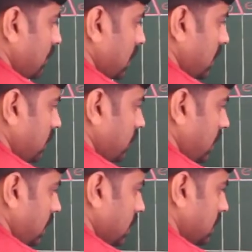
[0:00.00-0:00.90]
coming
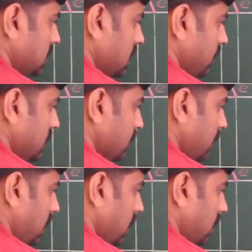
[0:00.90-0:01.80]
inward is
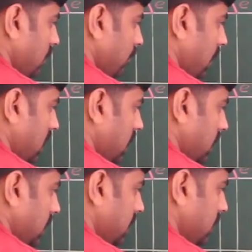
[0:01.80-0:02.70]
invisible.
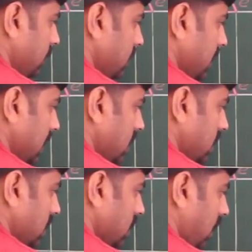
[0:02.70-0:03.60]
Mark it with a
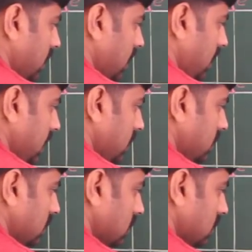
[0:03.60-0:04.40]
dotted line,